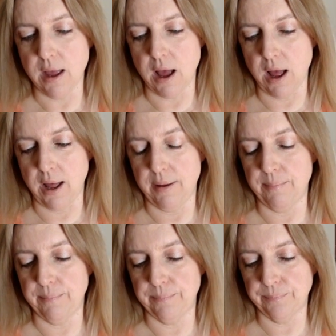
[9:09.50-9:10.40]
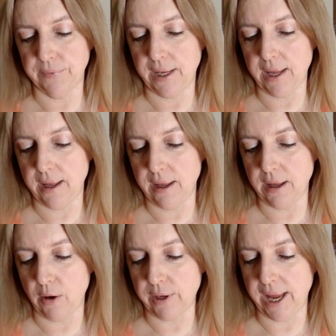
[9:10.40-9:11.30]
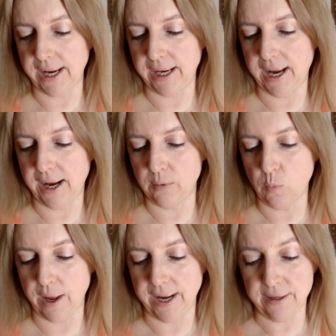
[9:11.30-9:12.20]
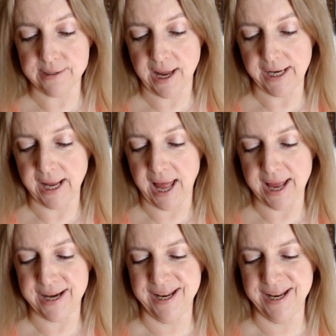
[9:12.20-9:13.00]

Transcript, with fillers: Um, okay, and what else I got?